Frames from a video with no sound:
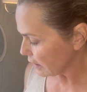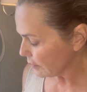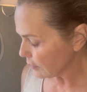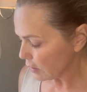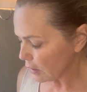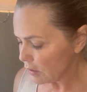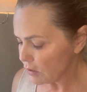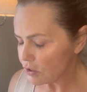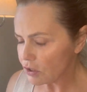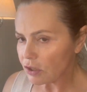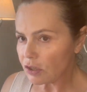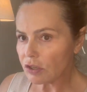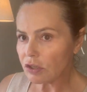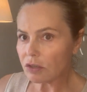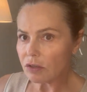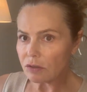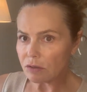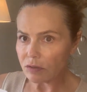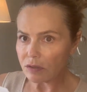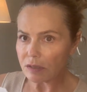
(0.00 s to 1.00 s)
I'm going to
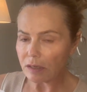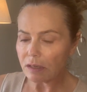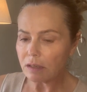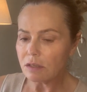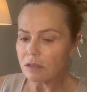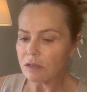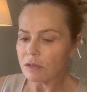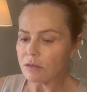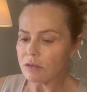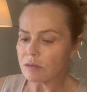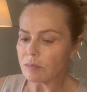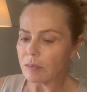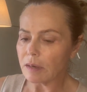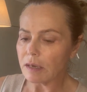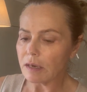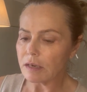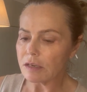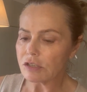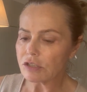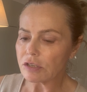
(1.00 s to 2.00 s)
use my
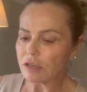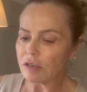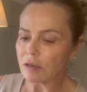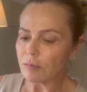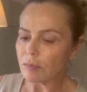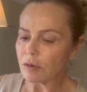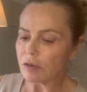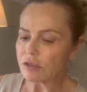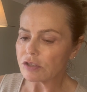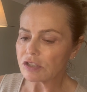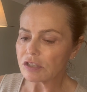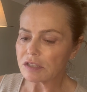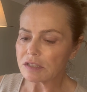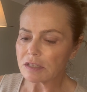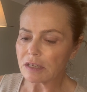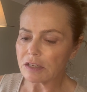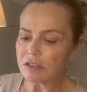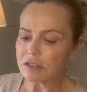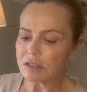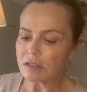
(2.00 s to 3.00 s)
eyeshadow brush because
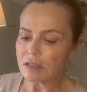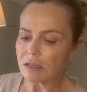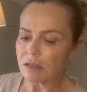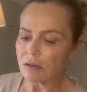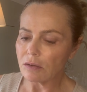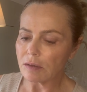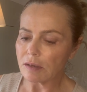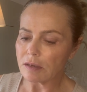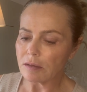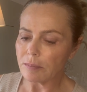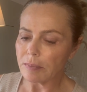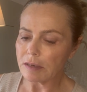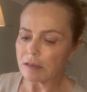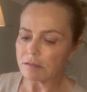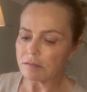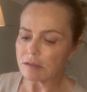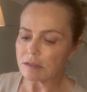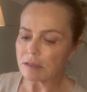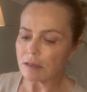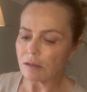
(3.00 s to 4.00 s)
I just think you get a better
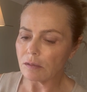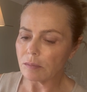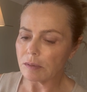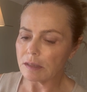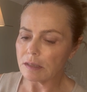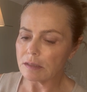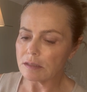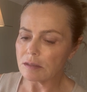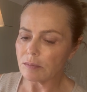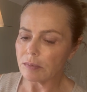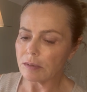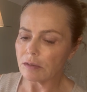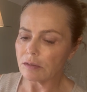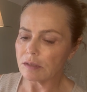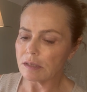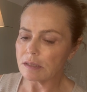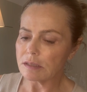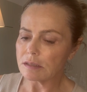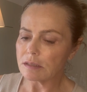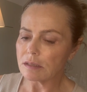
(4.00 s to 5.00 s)
result with it, to be
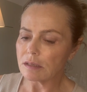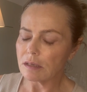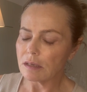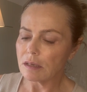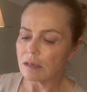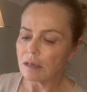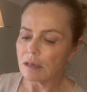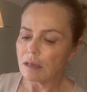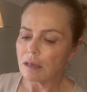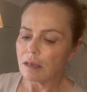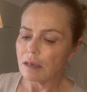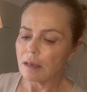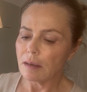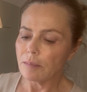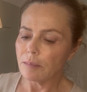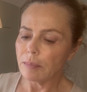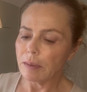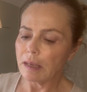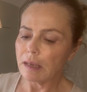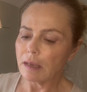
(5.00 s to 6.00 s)
honest,
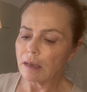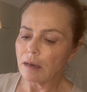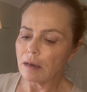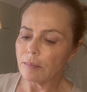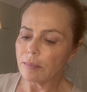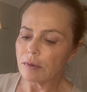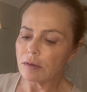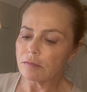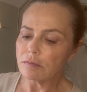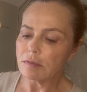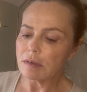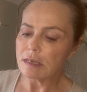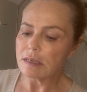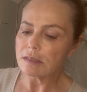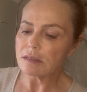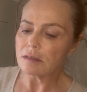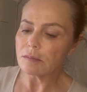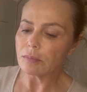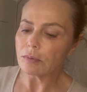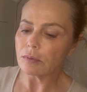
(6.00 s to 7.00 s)
and pick up a
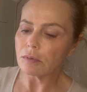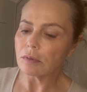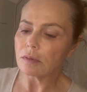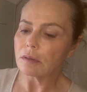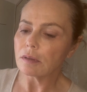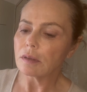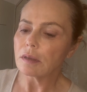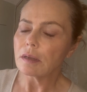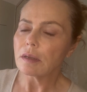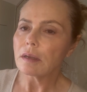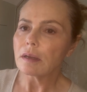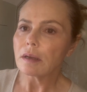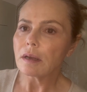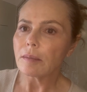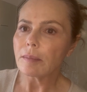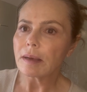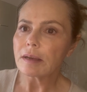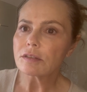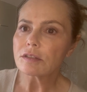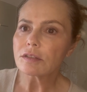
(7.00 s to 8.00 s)
reasonable
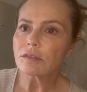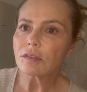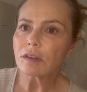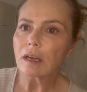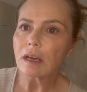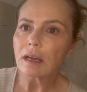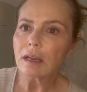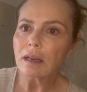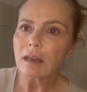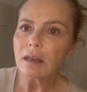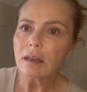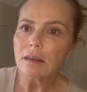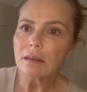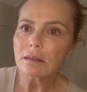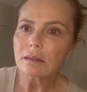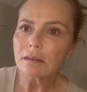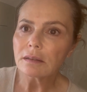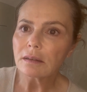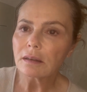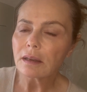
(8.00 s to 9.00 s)
amount of colour
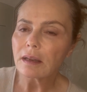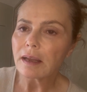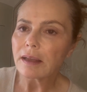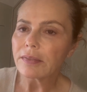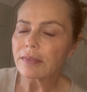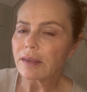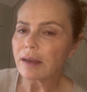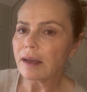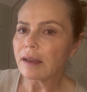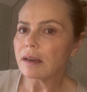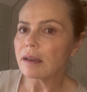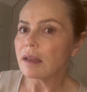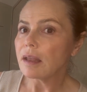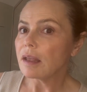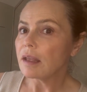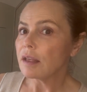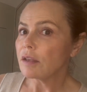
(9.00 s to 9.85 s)
like that.